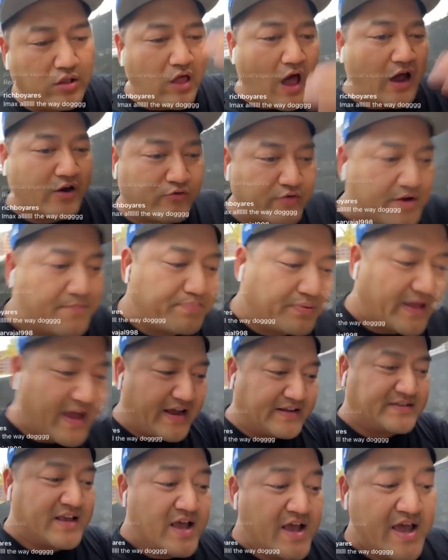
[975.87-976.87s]
all lottery
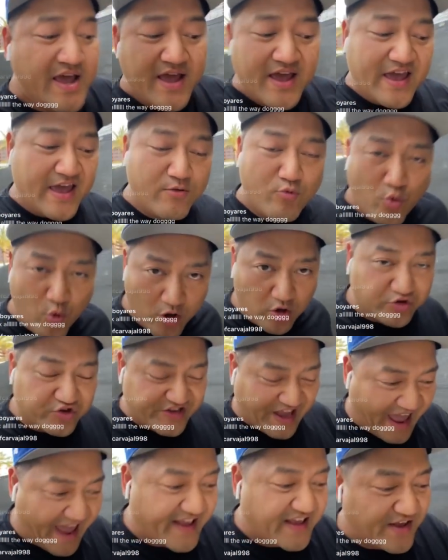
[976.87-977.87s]
plays, it
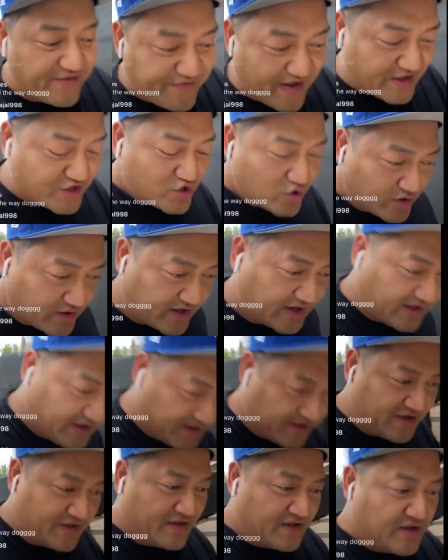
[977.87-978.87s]
will tank
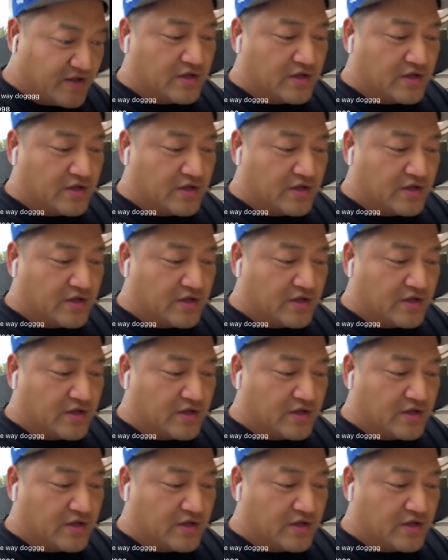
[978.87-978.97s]
eventually.